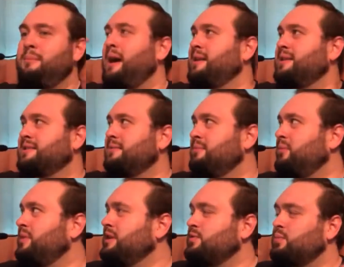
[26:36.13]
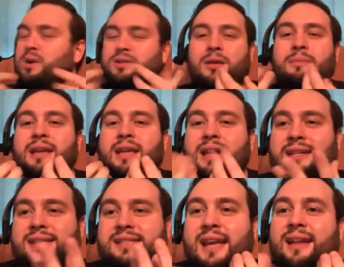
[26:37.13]
my mind isn't, these words aren't making
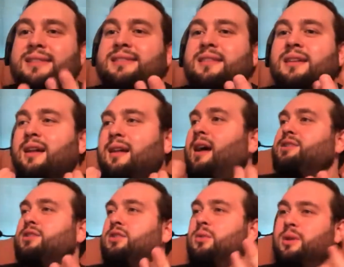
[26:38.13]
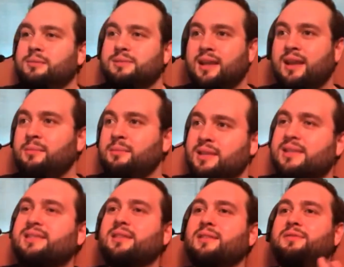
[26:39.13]
any sense. They're not logical, what I'm saying, but
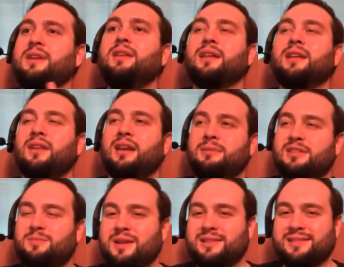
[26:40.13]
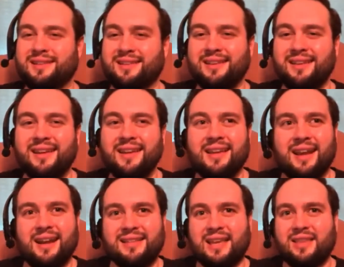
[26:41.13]
this is a feeling that I'm expressing.
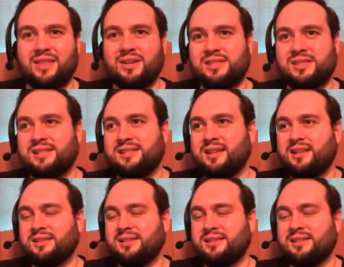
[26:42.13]
And it's like there's this